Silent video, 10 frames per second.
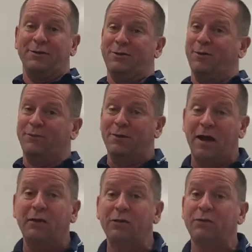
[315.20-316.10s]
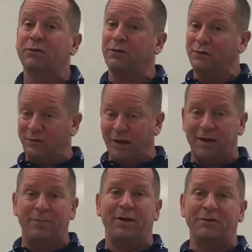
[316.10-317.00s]
you know, if you're not losing, you got
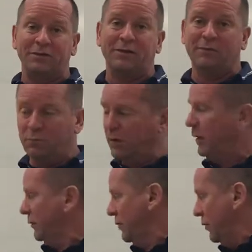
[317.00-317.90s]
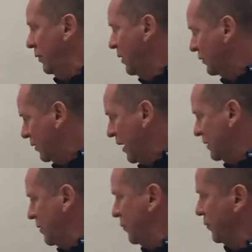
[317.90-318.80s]
a better chance of winning. So
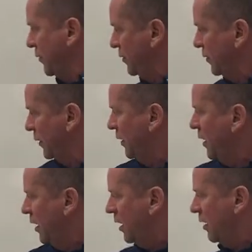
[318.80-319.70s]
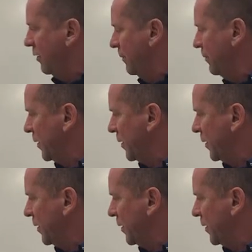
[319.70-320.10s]
that's where we're doing it.